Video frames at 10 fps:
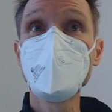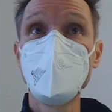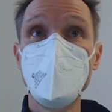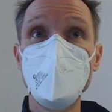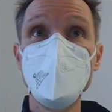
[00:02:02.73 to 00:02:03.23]

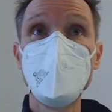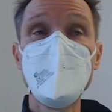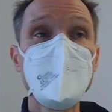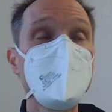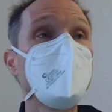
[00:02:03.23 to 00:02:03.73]
learn,
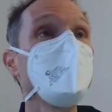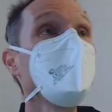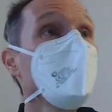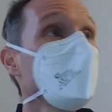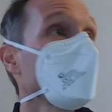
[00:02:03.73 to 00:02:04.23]
they are
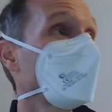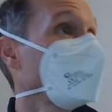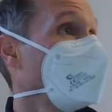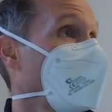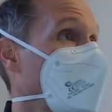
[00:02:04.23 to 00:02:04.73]
easier to
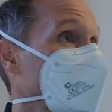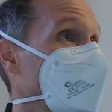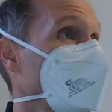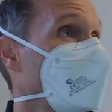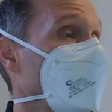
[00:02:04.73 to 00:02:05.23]

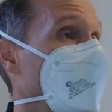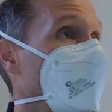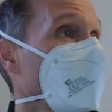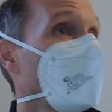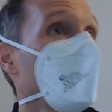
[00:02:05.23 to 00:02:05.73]
master,
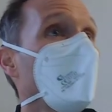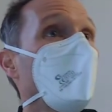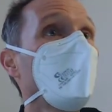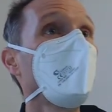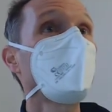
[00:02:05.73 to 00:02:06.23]
they
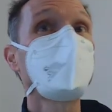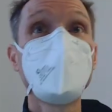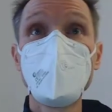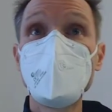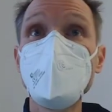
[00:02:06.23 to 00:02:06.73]
are
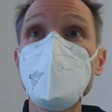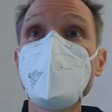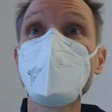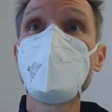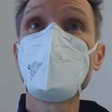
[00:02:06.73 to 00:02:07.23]
appropriate
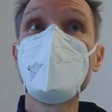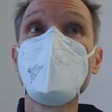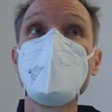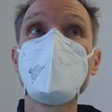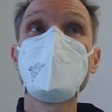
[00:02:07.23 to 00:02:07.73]

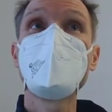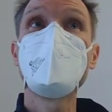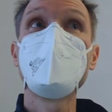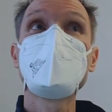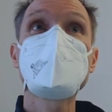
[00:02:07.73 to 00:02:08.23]
for
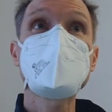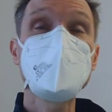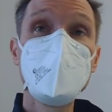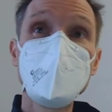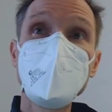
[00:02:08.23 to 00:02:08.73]

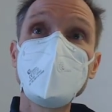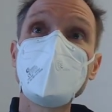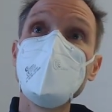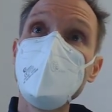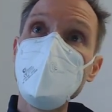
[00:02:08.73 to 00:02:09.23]
simple
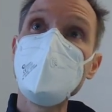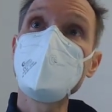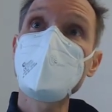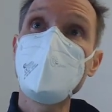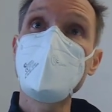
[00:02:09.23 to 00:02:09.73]
to medium
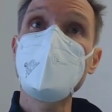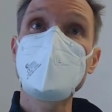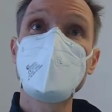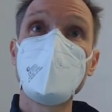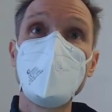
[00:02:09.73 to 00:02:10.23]
complex
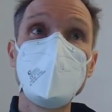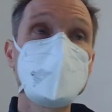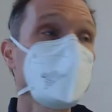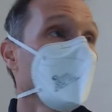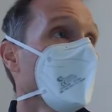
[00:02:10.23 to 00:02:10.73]

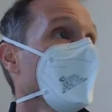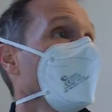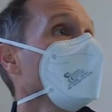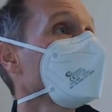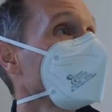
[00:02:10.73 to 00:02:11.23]
forms
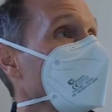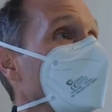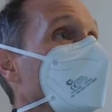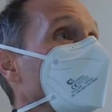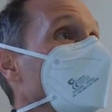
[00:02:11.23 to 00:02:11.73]
and
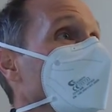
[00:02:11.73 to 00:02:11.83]
simple to